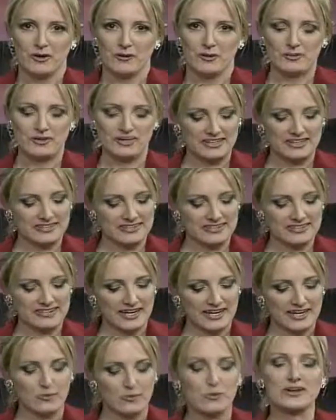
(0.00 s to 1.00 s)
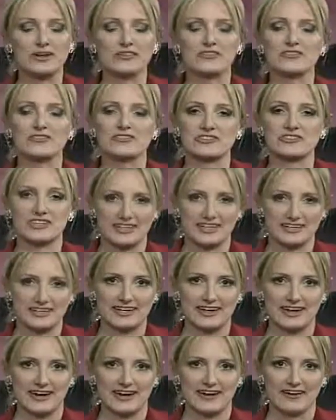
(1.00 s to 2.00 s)
We'll begin tonight with
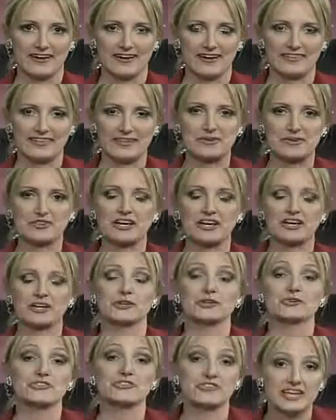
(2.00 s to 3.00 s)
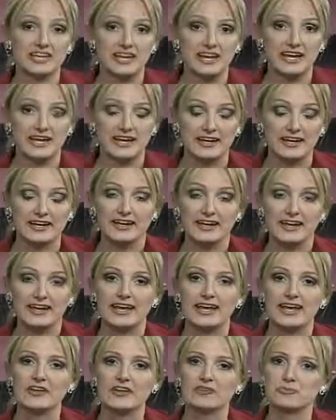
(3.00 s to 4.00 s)
skincare, and let me tell you, seeing
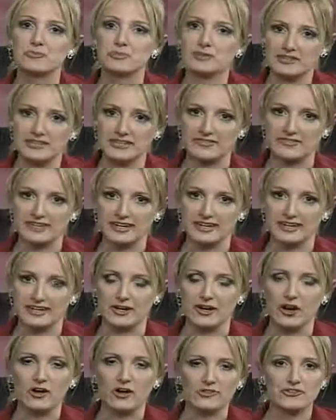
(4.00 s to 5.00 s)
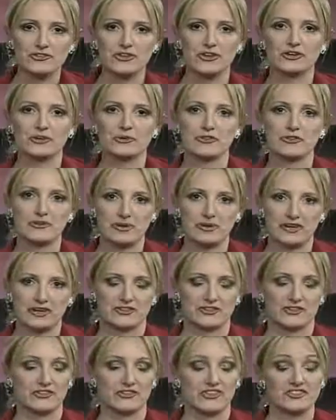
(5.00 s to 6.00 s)
is believing. It all started with a
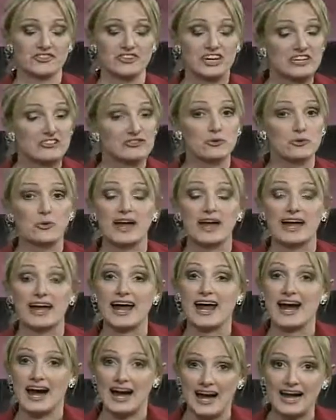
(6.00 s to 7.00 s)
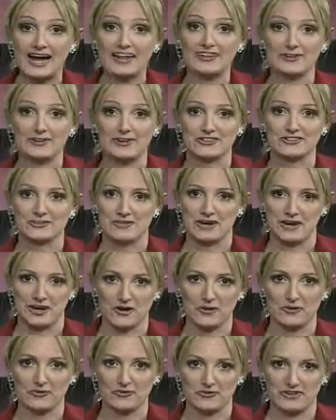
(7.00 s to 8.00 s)
picture that changed the way I looked at my
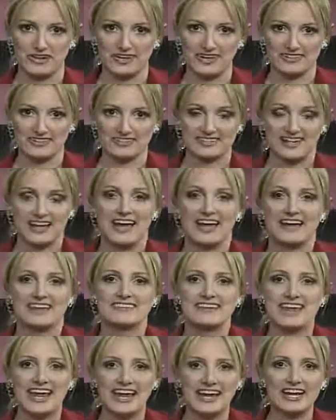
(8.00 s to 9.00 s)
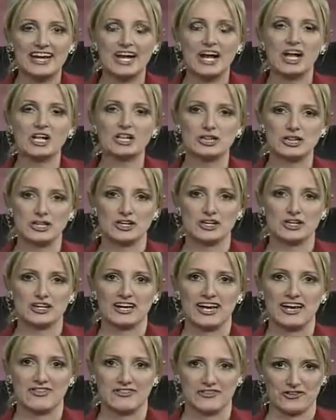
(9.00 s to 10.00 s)
own face. Take a look
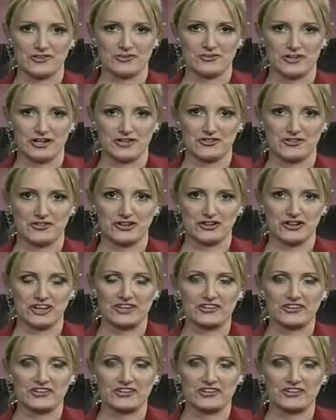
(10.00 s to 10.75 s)
at this picture.